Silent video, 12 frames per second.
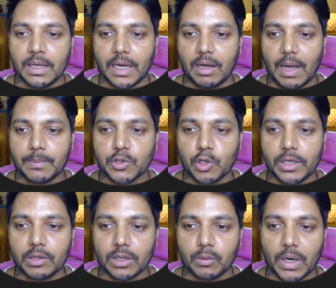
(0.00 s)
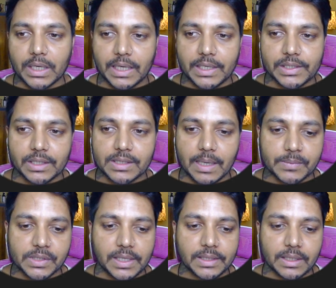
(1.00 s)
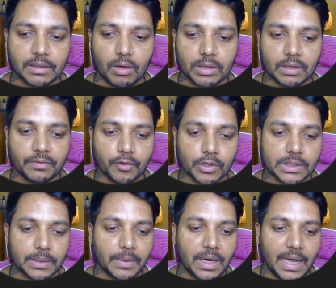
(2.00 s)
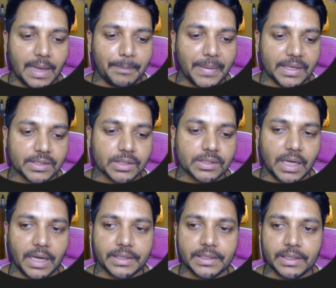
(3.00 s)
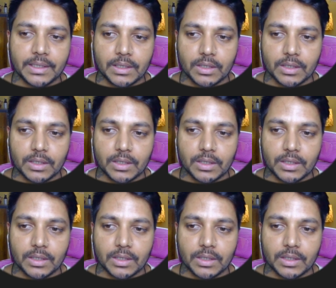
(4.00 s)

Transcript: Now I'm joining on what conditions? I'm saying that on the first table I have manager's ID,